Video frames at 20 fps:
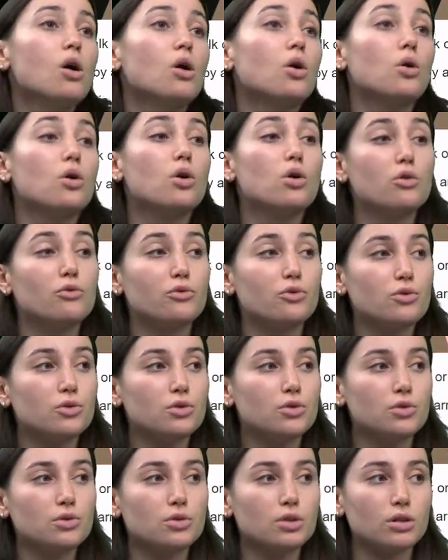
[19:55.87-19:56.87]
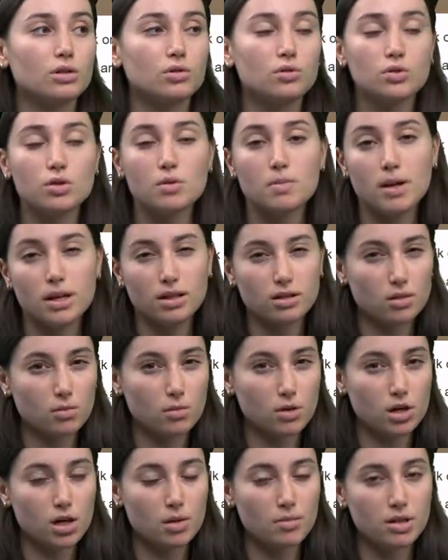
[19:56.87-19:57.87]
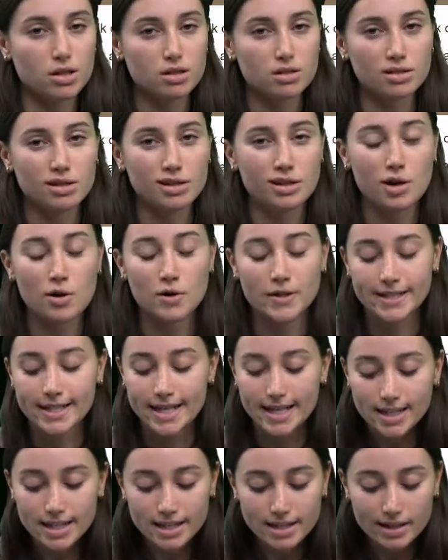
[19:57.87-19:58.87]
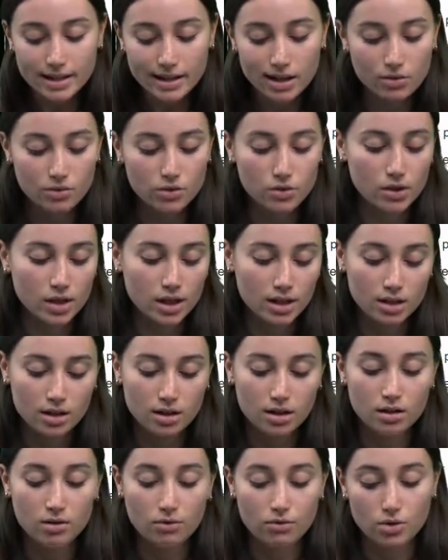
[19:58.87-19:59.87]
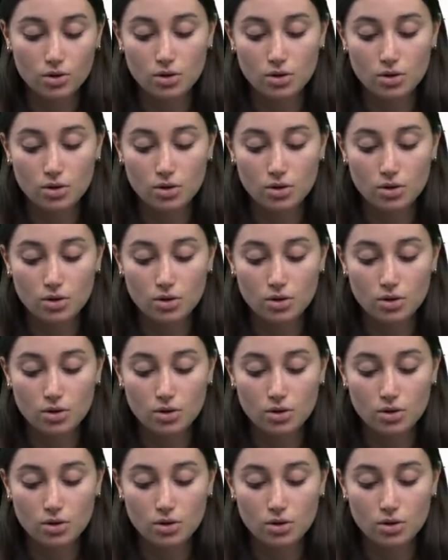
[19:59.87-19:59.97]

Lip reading: or of course you can also make some comments in our chat if